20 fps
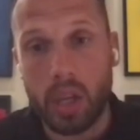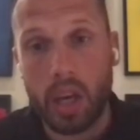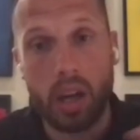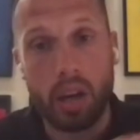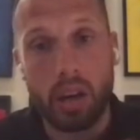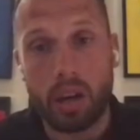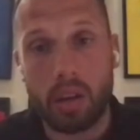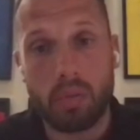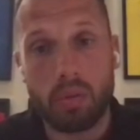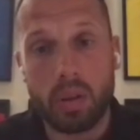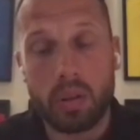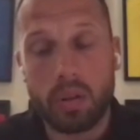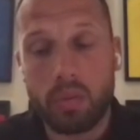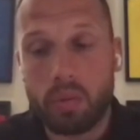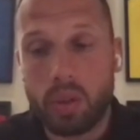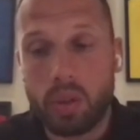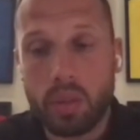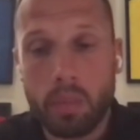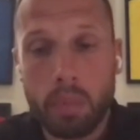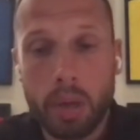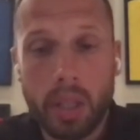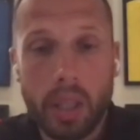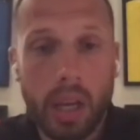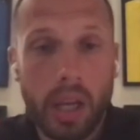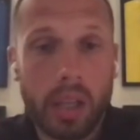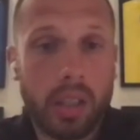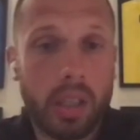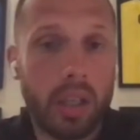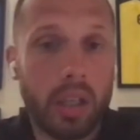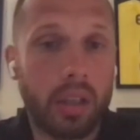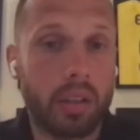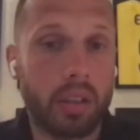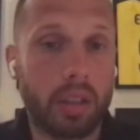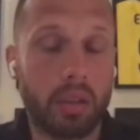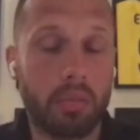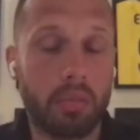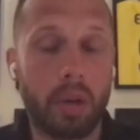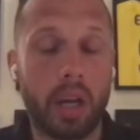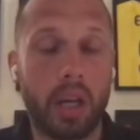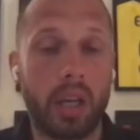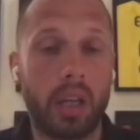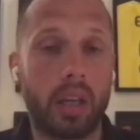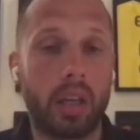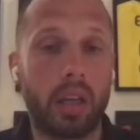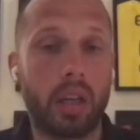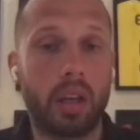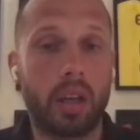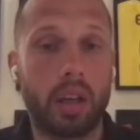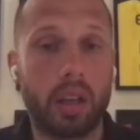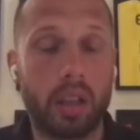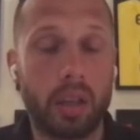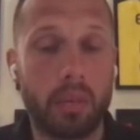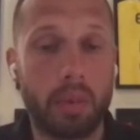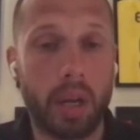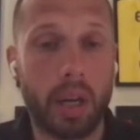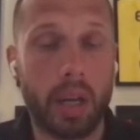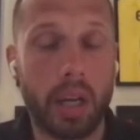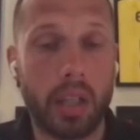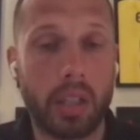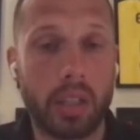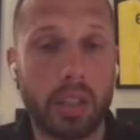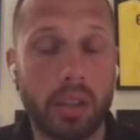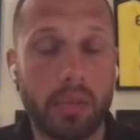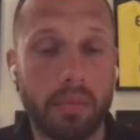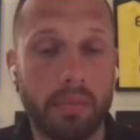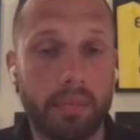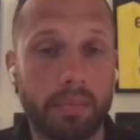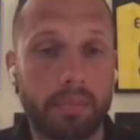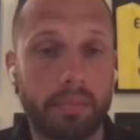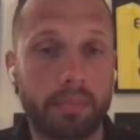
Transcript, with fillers: yeah, it, it was a bad idea in my uh, in my eyes.